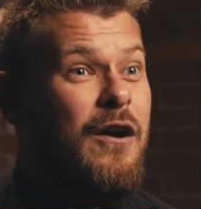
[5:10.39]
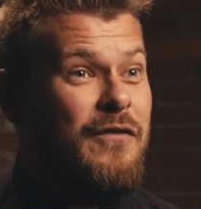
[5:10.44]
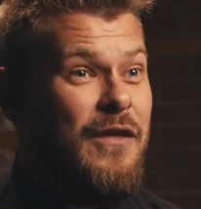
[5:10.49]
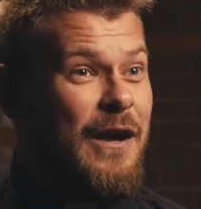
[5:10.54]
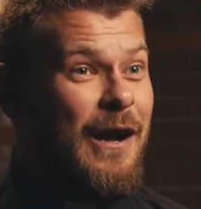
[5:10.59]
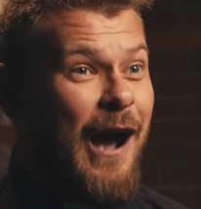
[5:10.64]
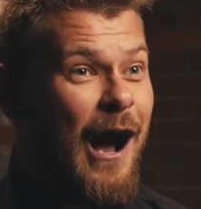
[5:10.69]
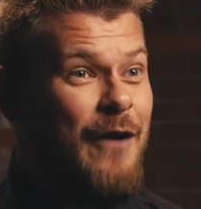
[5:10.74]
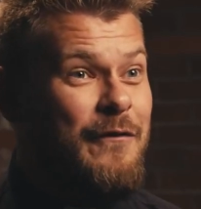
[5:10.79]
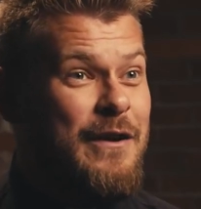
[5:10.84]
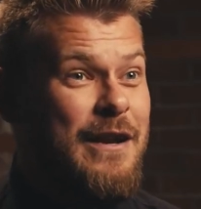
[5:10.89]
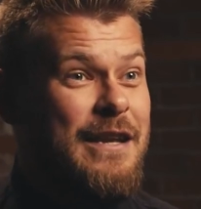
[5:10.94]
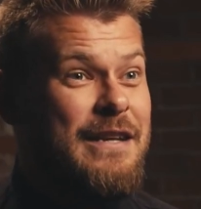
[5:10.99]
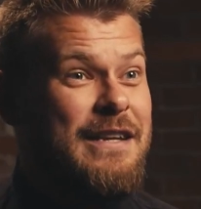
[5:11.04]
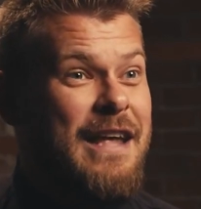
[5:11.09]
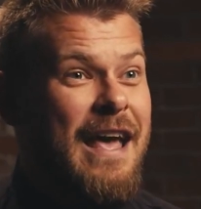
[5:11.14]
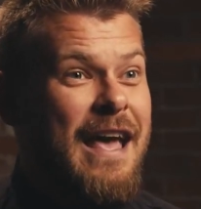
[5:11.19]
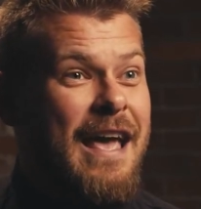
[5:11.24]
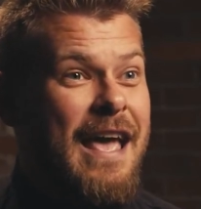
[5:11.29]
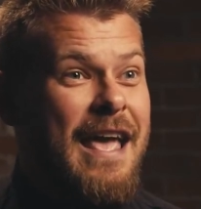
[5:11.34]
of the
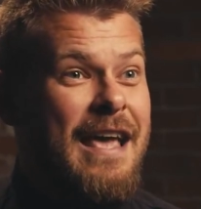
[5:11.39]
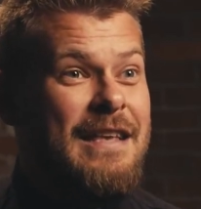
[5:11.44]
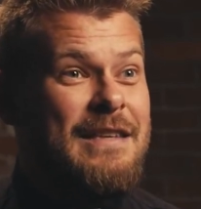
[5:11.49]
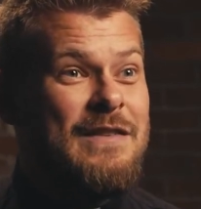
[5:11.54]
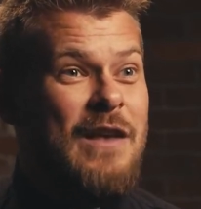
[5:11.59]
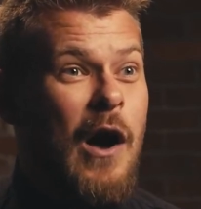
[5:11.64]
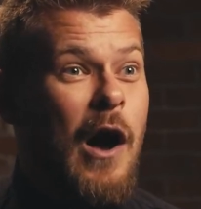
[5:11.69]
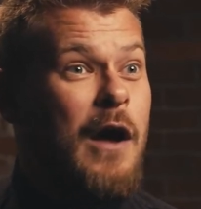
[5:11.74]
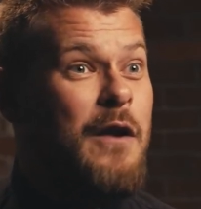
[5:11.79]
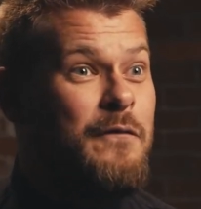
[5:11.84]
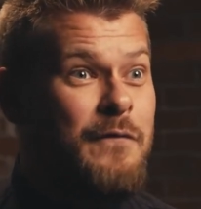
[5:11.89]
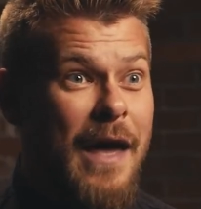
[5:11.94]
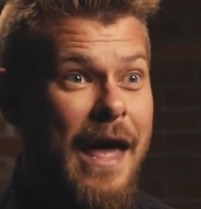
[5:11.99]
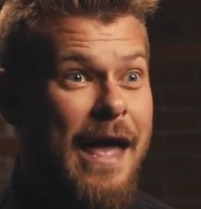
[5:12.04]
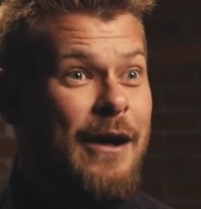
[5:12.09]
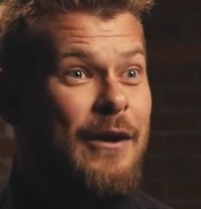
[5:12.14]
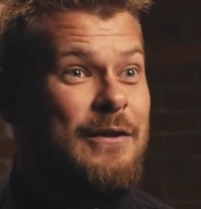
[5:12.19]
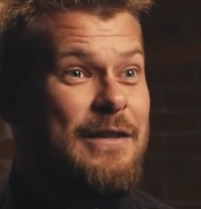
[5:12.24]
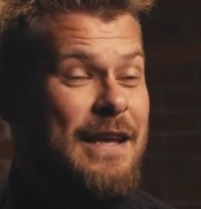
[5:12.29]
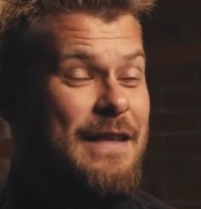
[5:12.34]
Covenant is
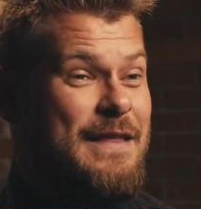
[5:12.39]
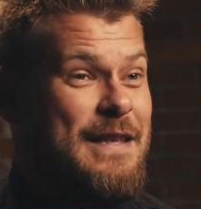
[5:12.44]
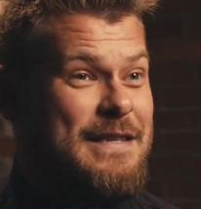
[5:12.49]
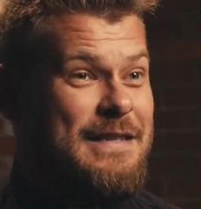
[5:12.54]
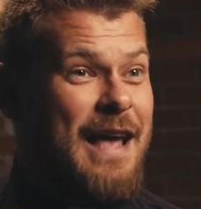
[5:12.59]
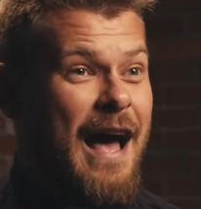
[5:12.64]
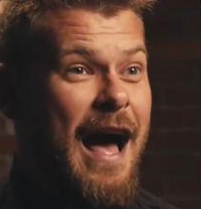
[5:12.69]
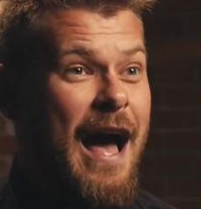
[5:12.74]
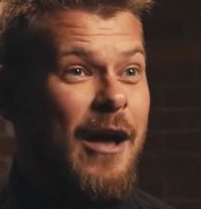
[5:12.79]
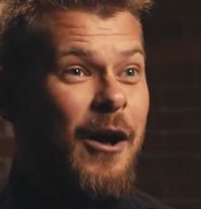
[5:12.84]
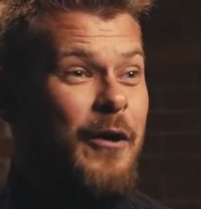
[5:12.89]
unveiled in the sky.